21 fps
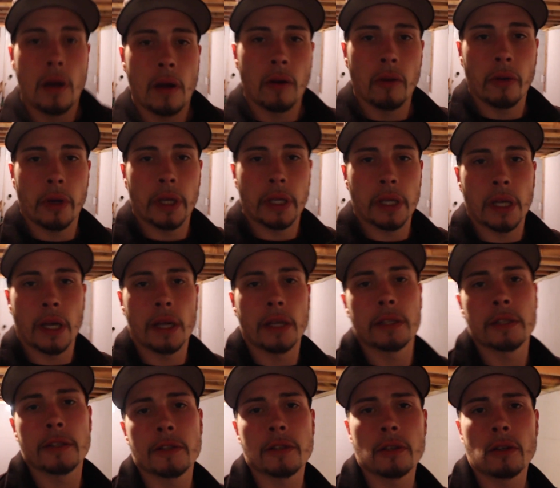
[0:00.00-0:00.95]
Alright
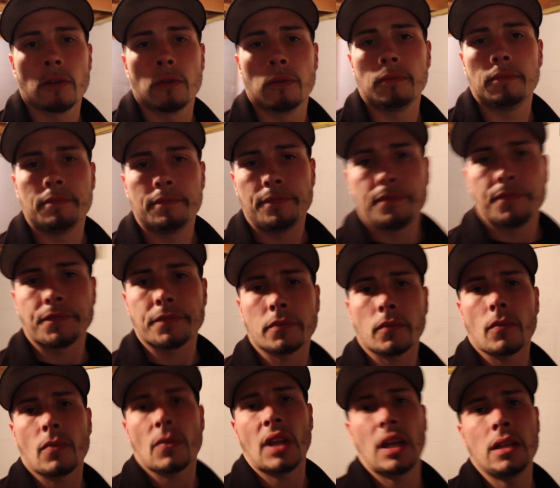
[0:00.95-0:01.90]
guys, so
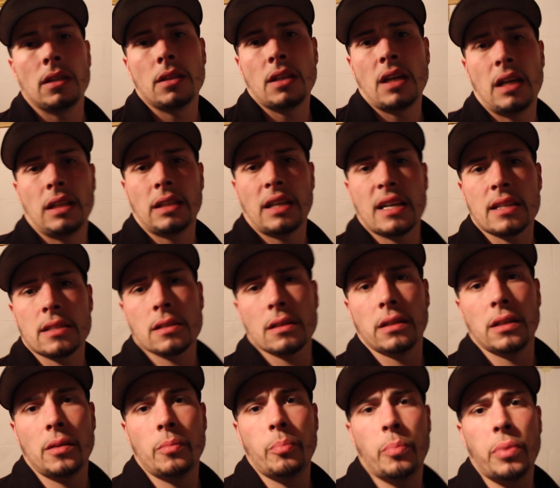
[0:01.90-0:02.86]
in that last
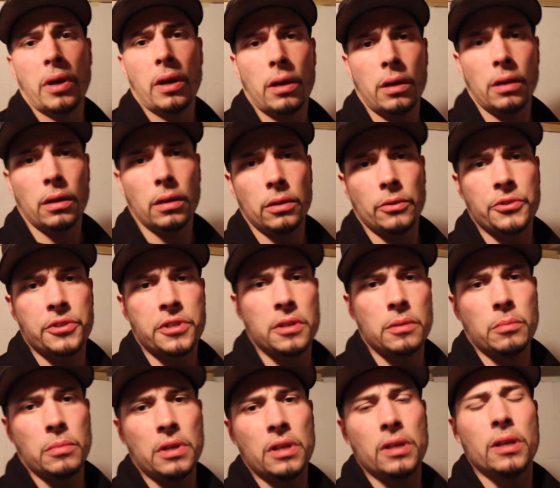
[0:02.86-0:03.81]
clip you see
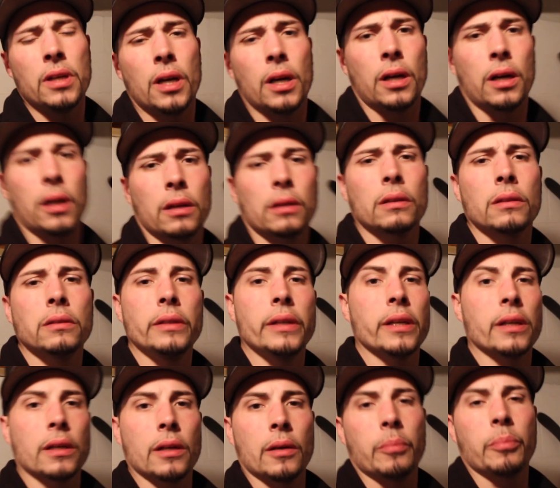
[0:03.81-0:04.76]
me
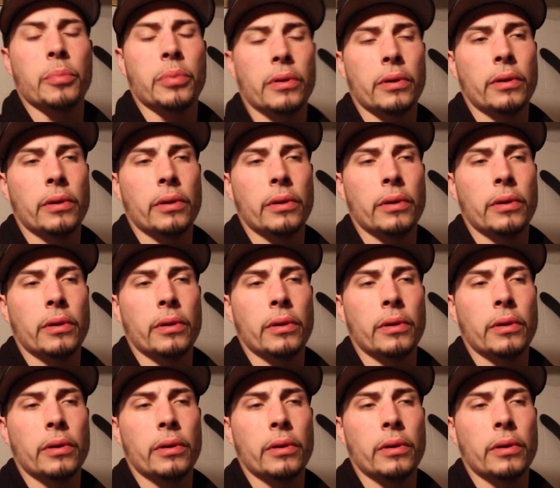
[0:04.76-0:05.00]
cleaning up